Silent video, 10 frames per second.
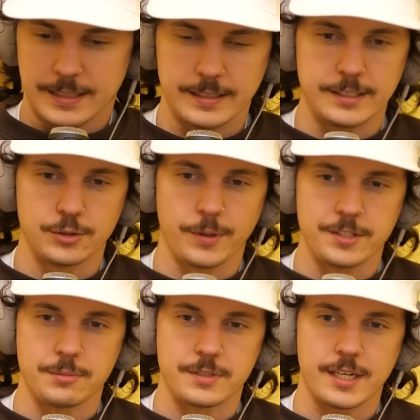I'll need to
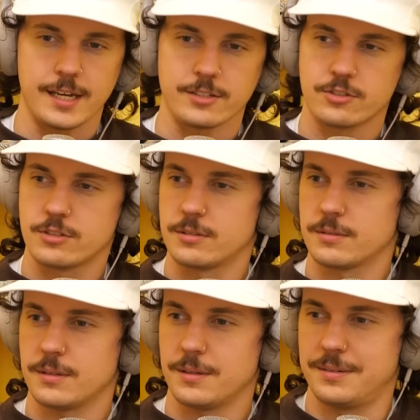run some tests.
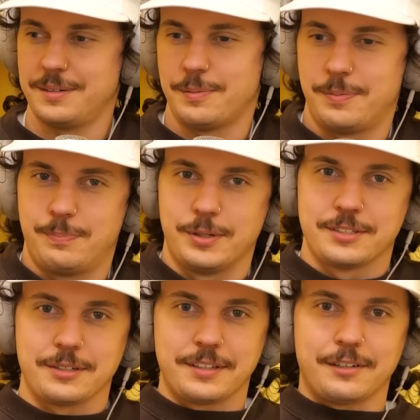
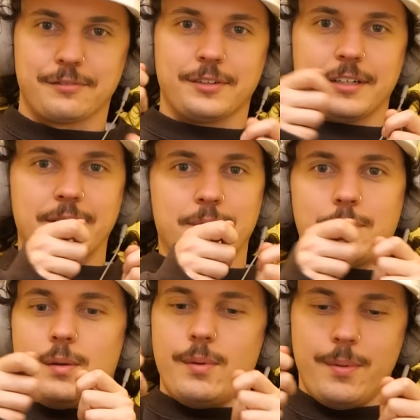Pulls out like a fucking
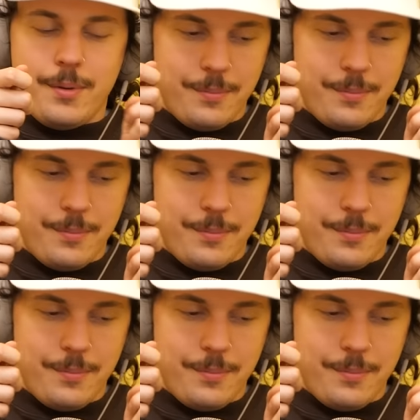beep, beep, beep,